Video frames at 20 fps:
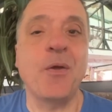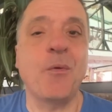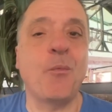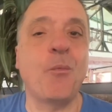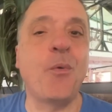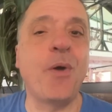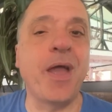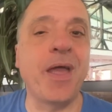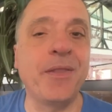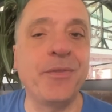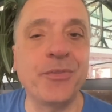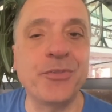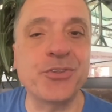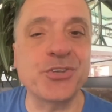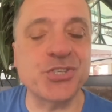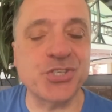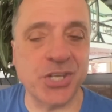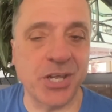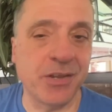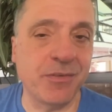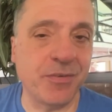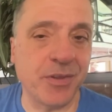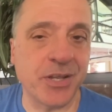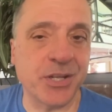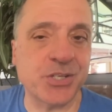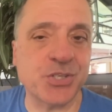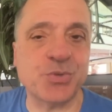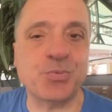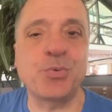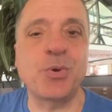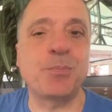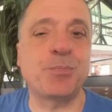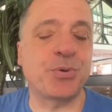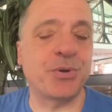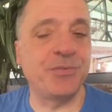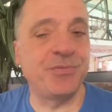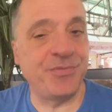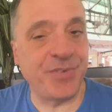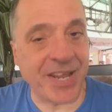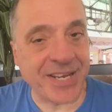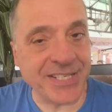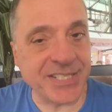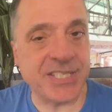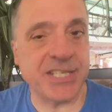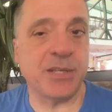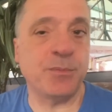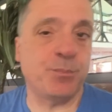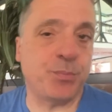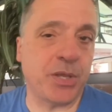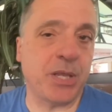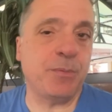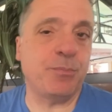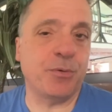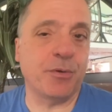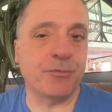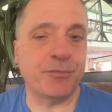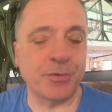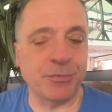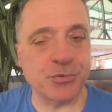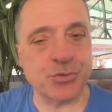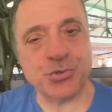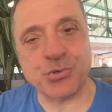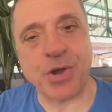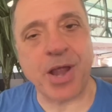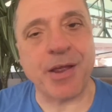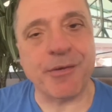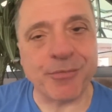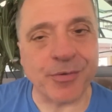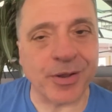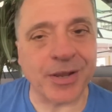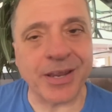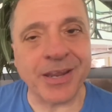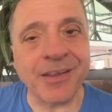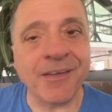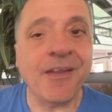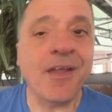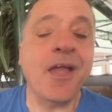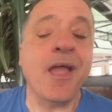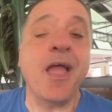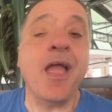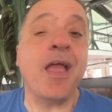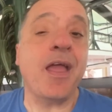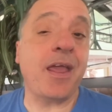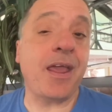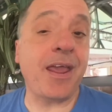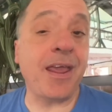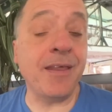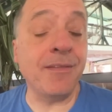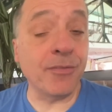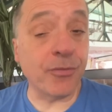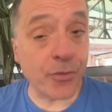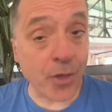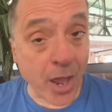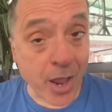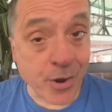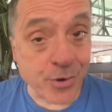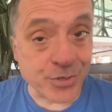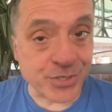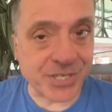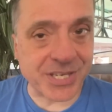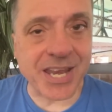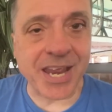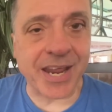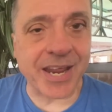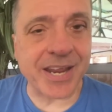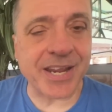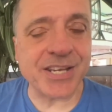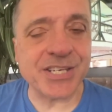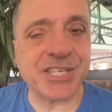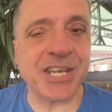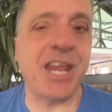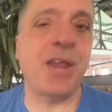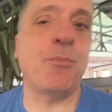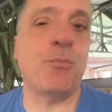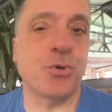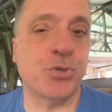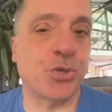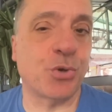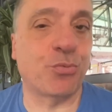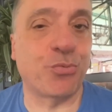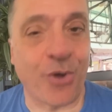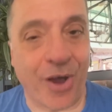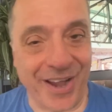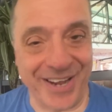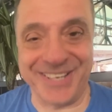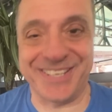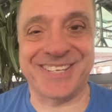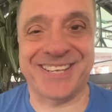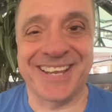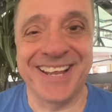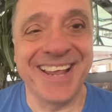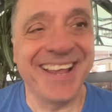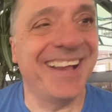when the Soviets were preventing people from traveling, in those days it was a right.